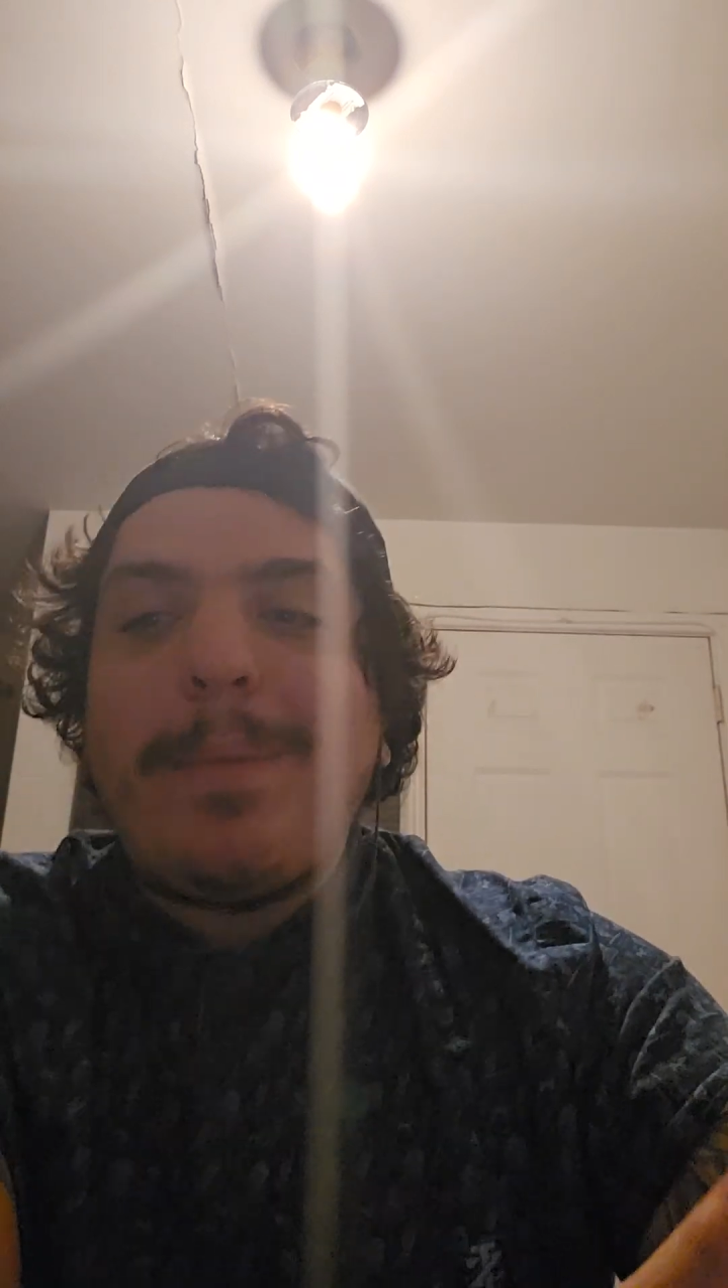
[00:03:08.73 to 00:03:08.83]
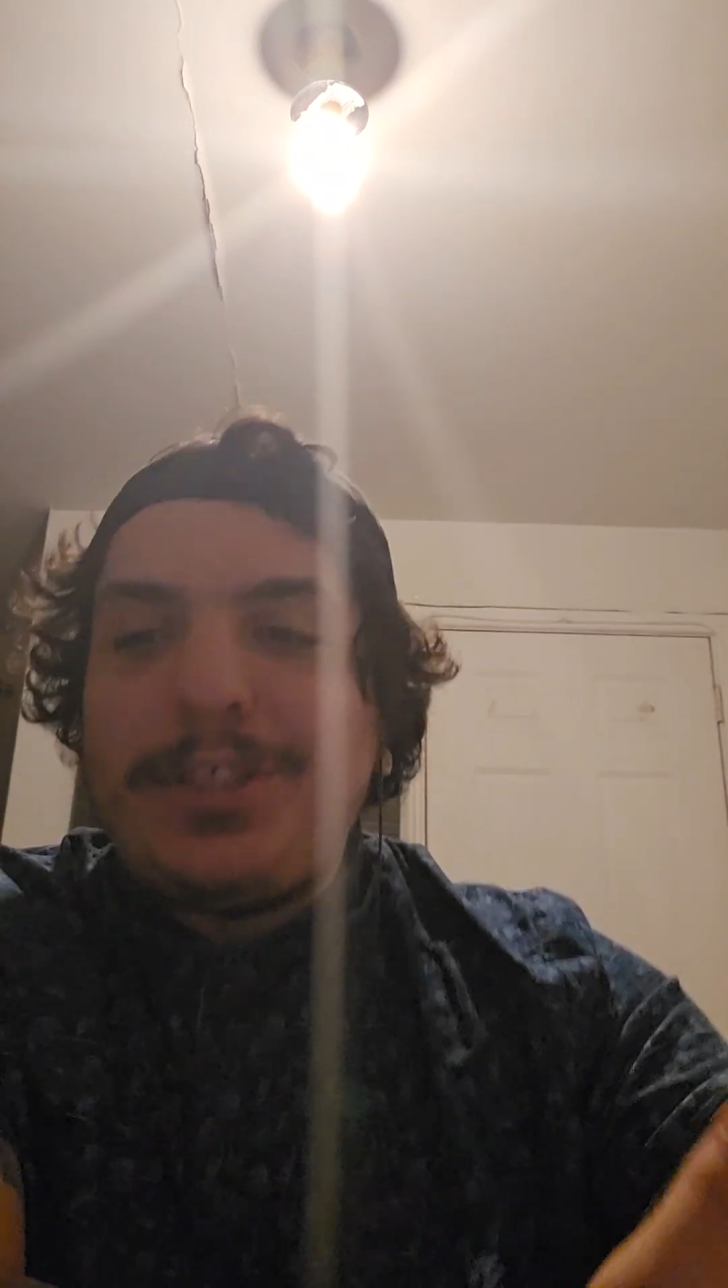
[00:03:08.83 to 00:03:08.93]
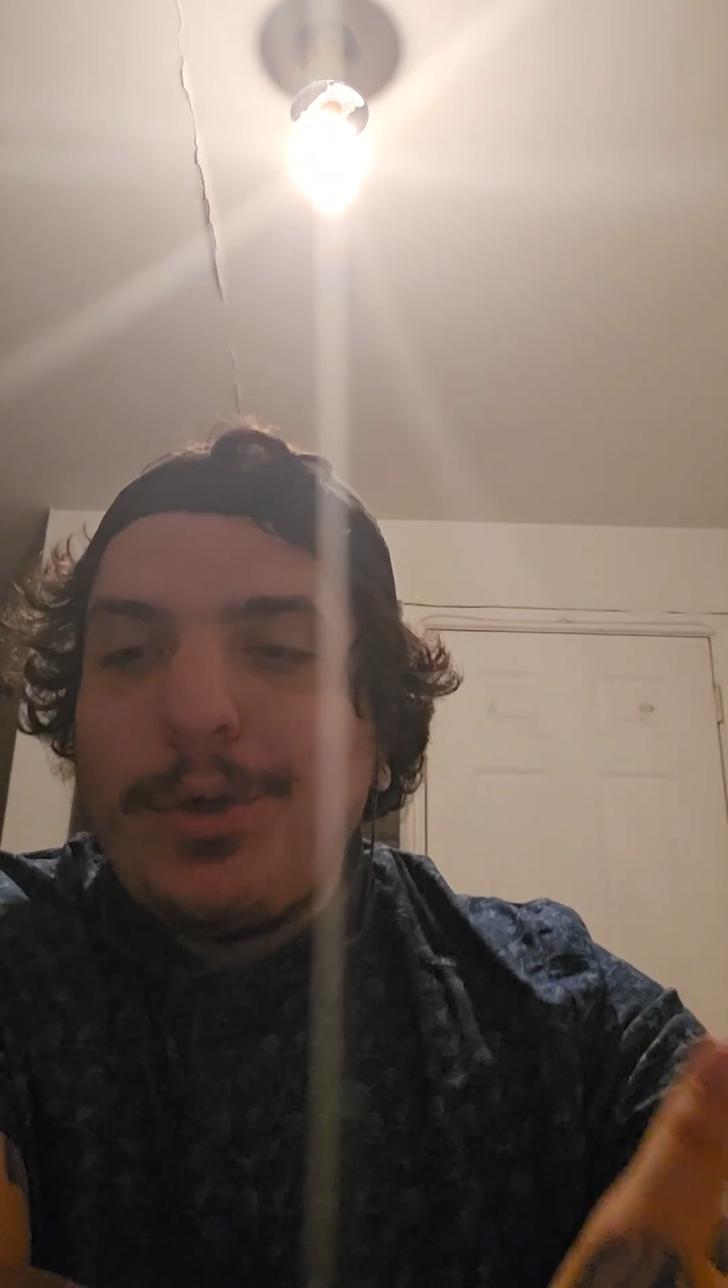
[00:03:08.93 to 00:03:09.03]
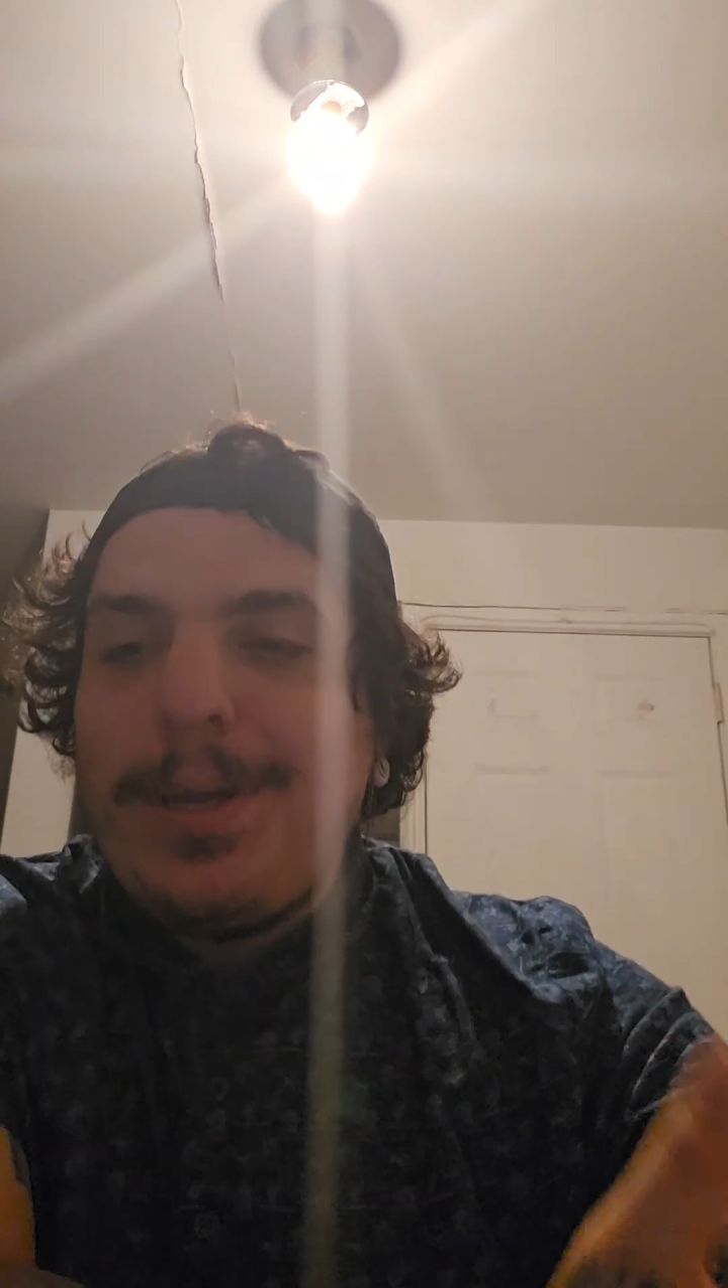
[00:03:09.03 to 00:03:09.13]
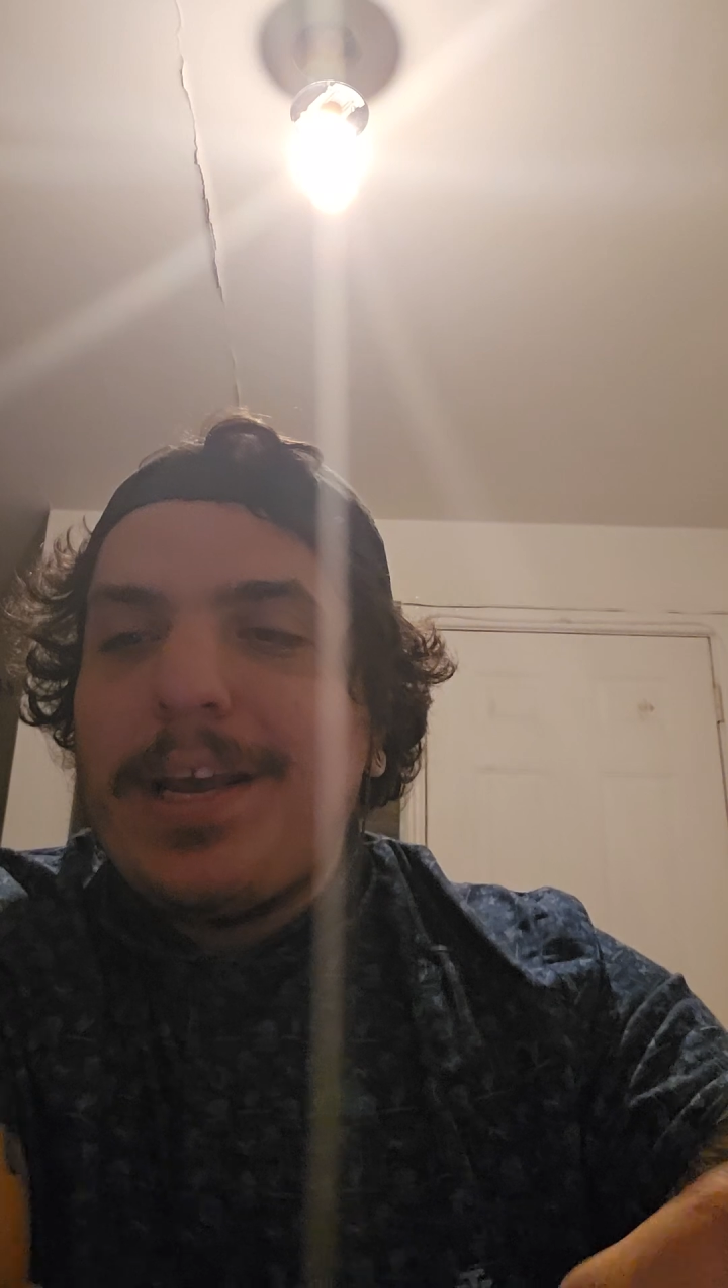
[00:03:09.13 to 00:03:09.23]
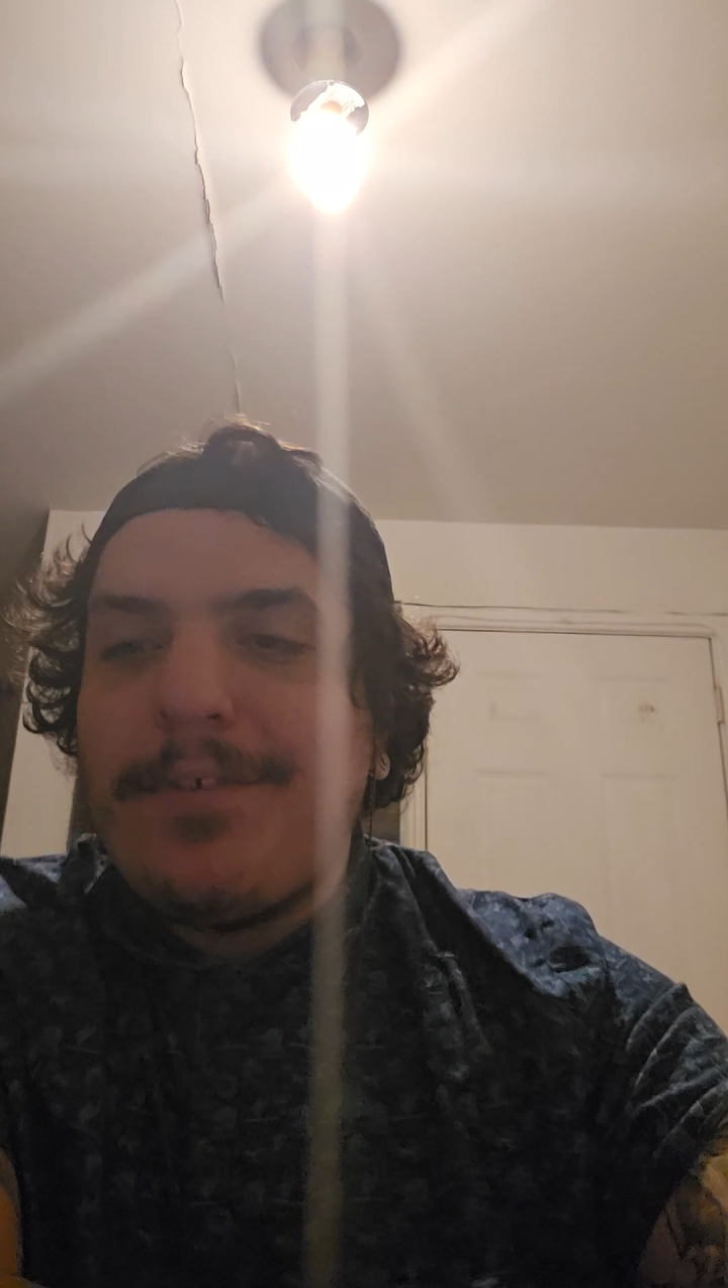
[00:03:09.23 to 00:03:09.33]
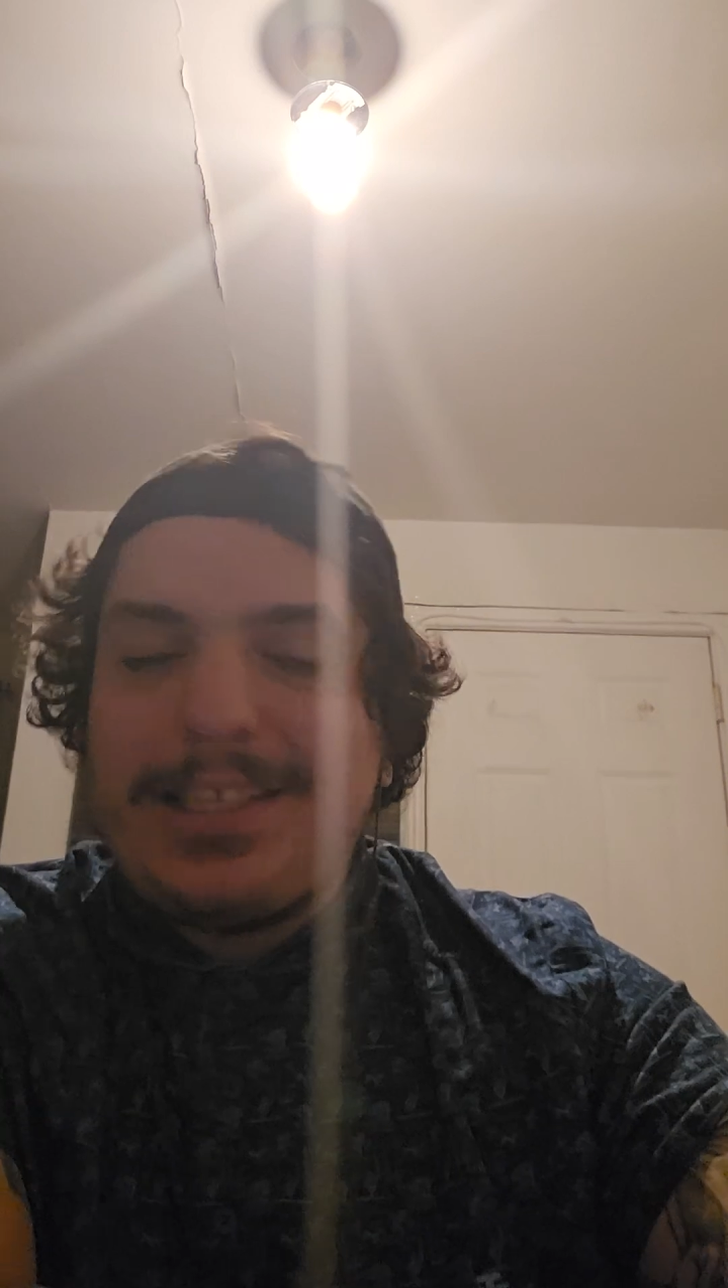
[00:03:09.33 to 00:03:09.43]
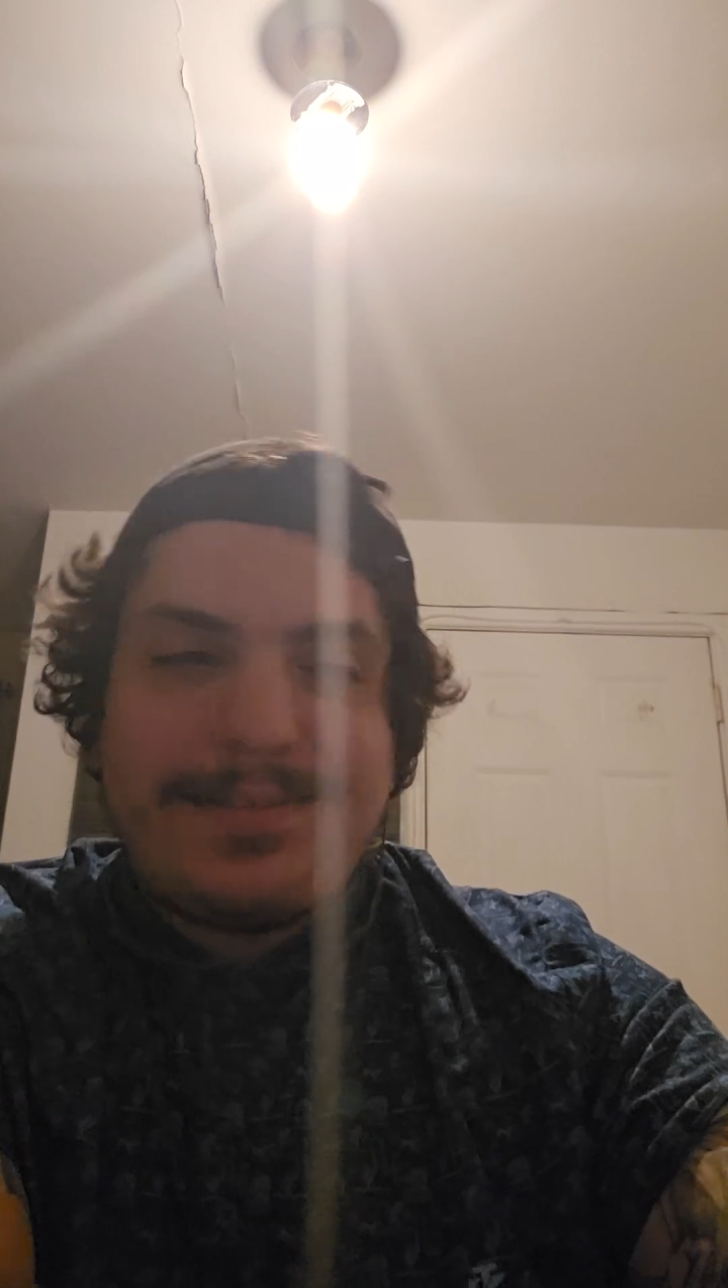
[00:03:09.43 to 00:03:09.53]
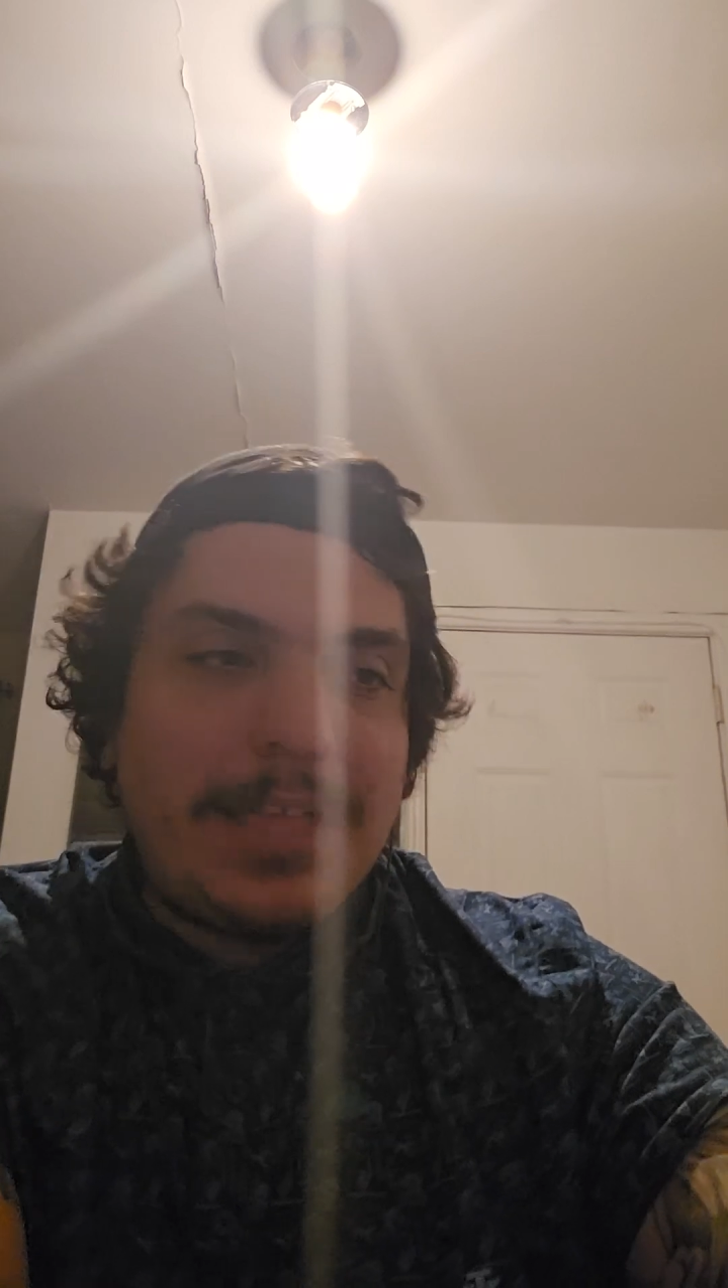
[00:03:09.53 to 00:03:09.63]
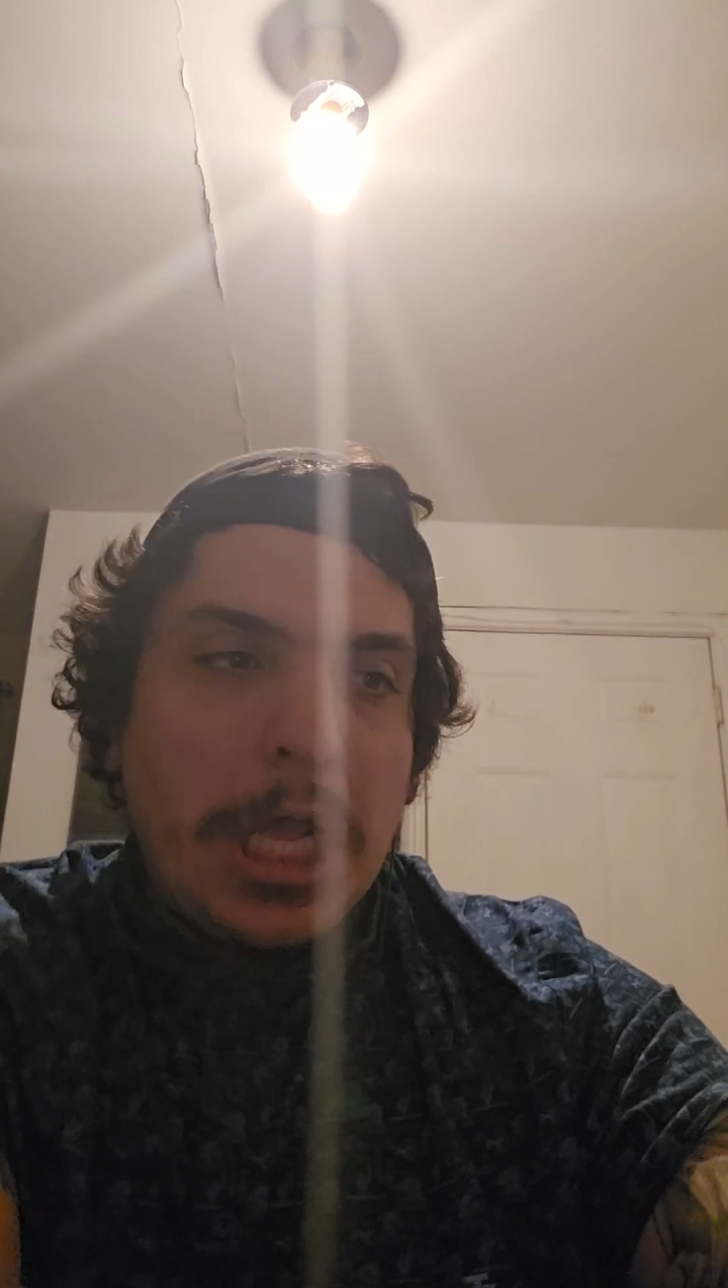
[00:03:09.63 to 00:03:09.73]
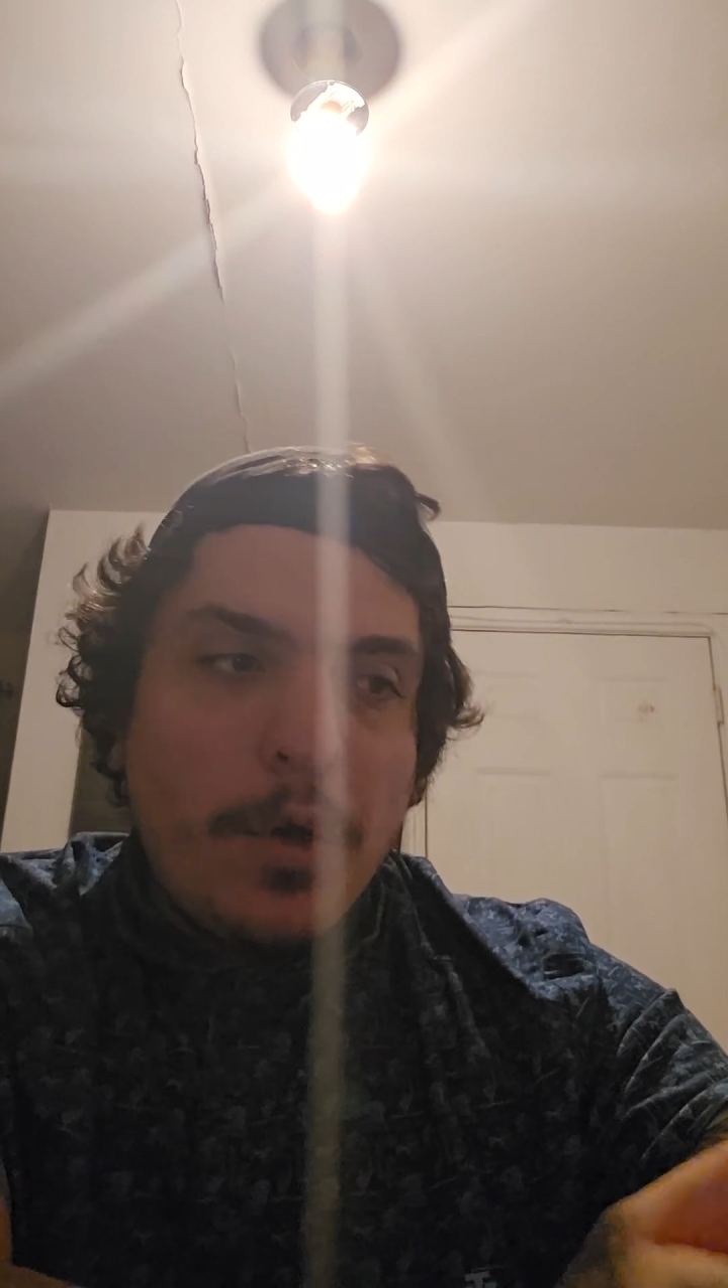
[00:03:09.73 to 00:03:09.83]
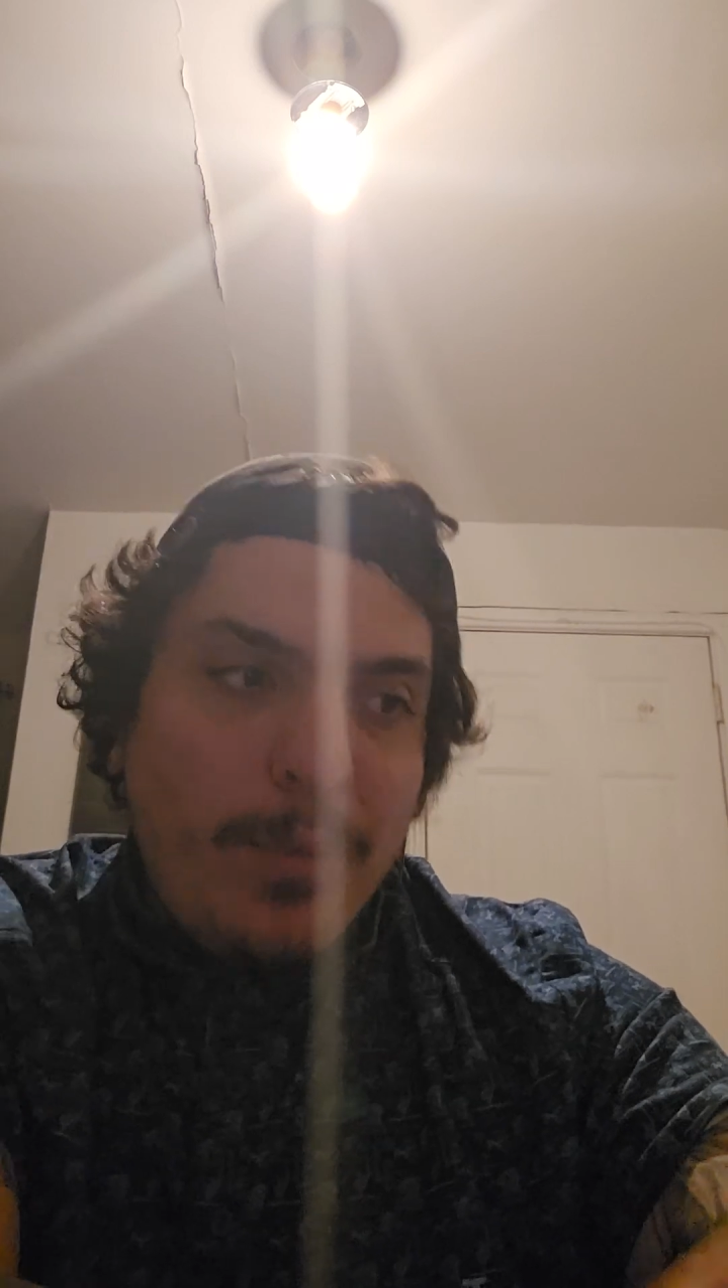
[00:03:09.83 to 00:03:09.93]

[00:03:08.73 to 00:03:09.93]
for a majority of us,